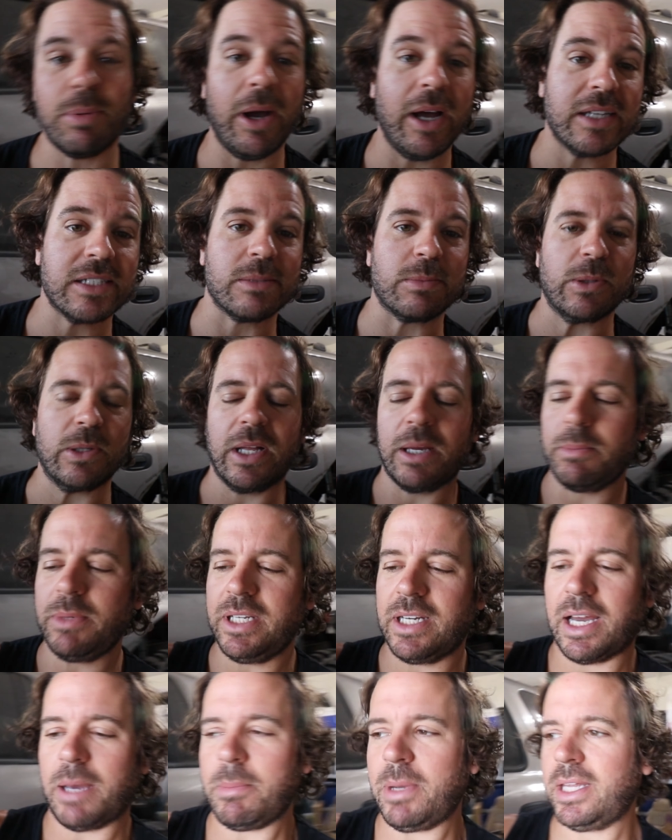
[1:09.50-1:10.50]
possible. I
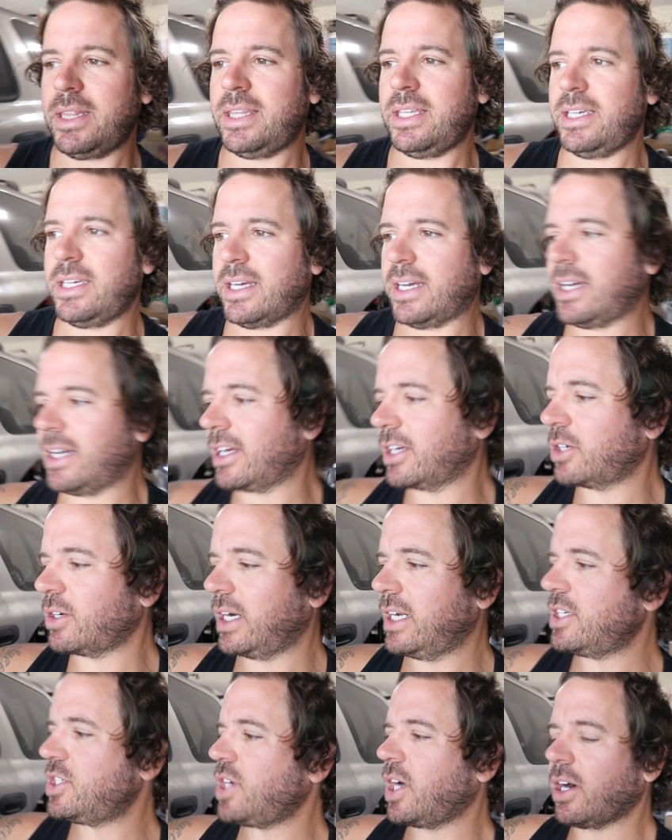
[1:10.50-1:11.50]
mean, I made the uh,
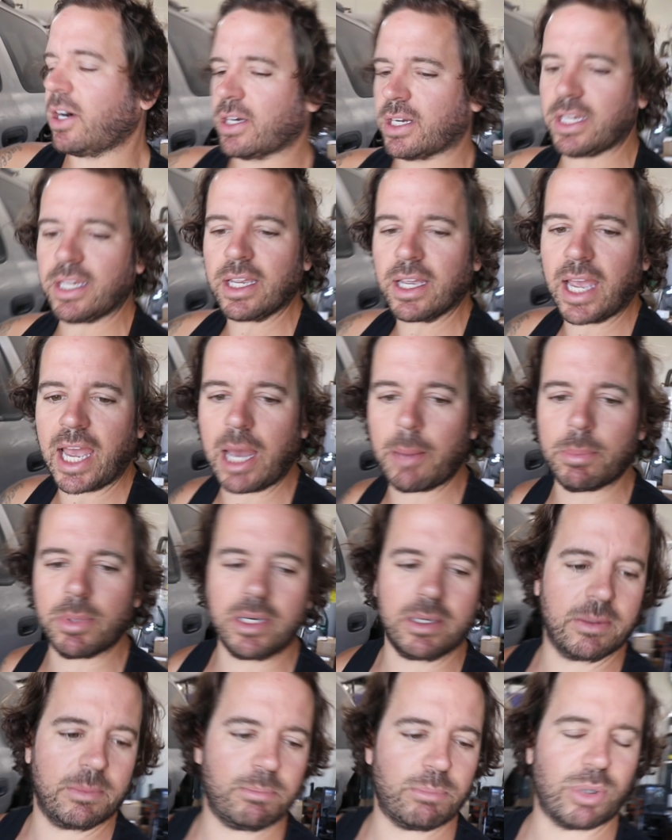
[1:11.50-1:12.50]
Grand Cherokee
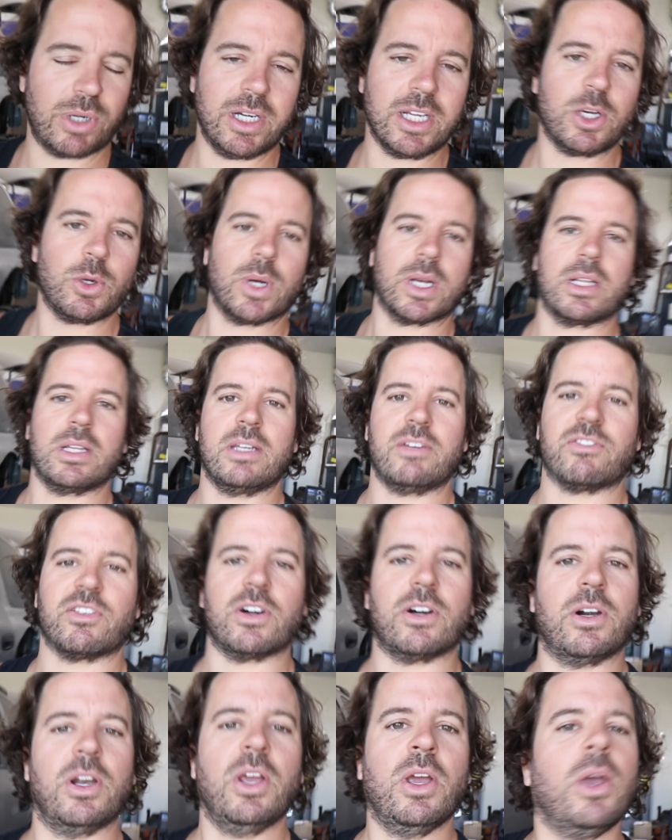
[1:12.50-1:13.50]
happen pretty quickly
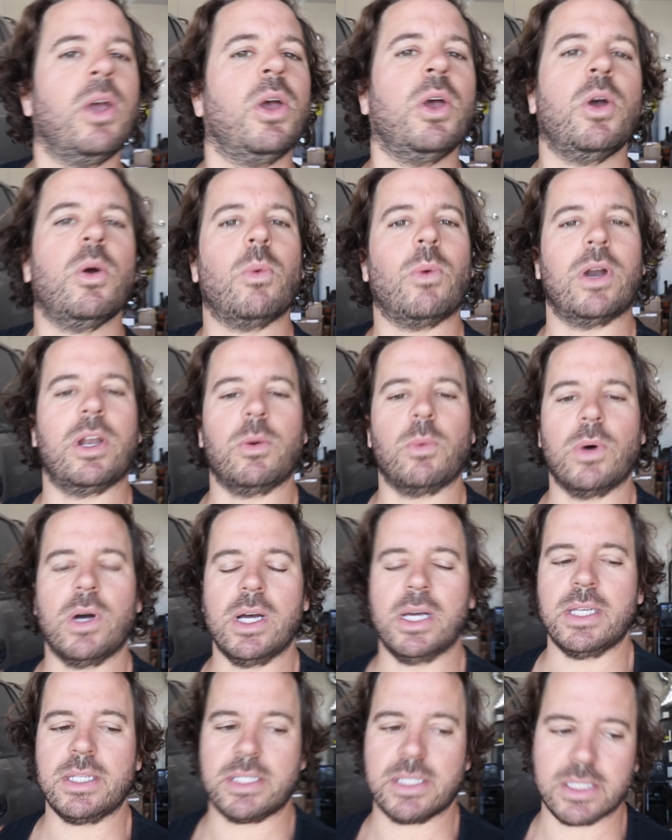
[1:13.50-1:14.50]
for what it
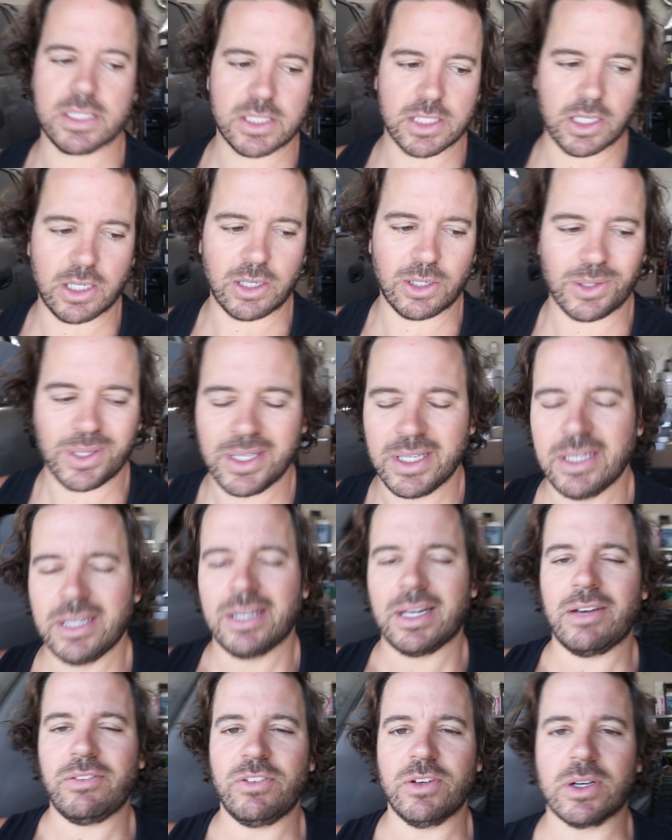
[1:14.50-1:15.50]
was, and so
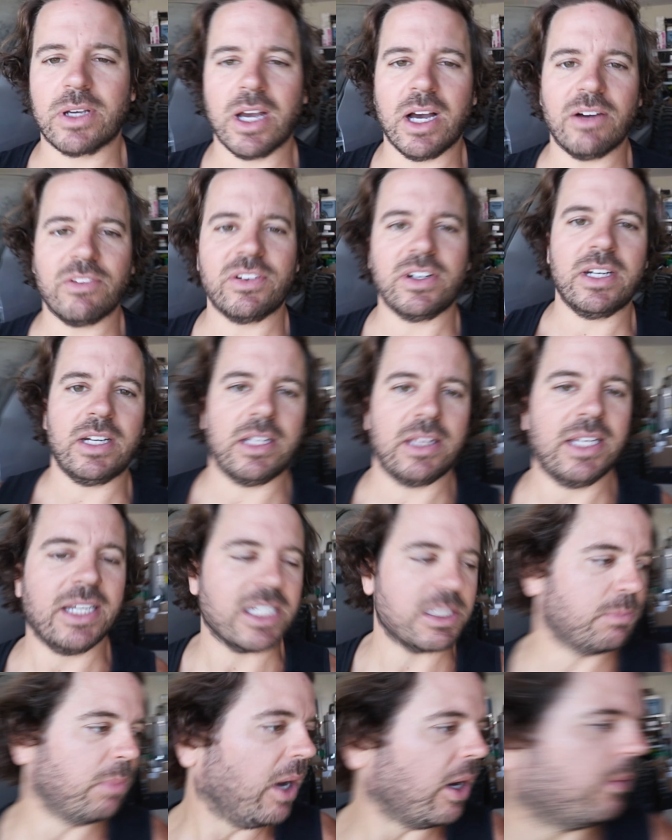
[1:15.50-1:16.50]
I feel confident in
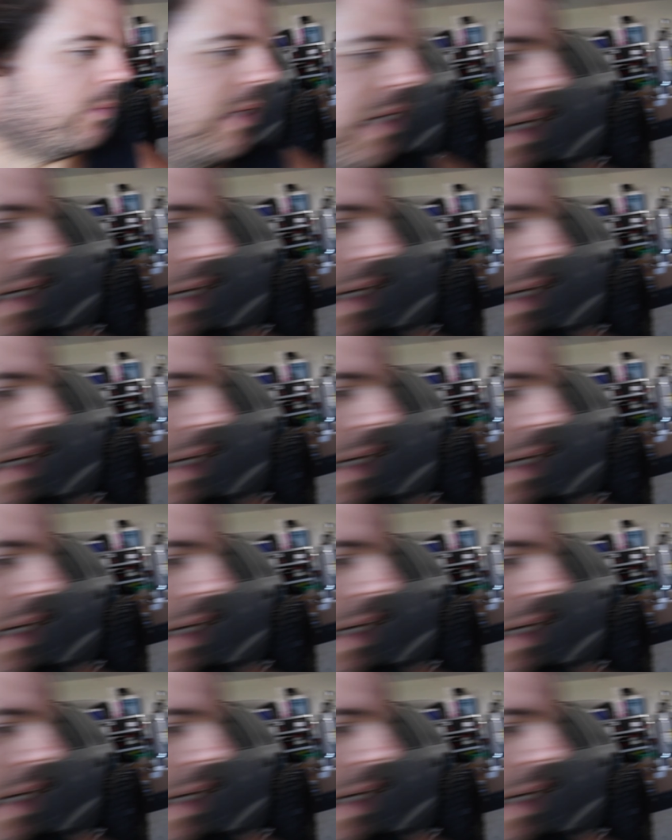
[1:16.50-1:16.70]
this. But we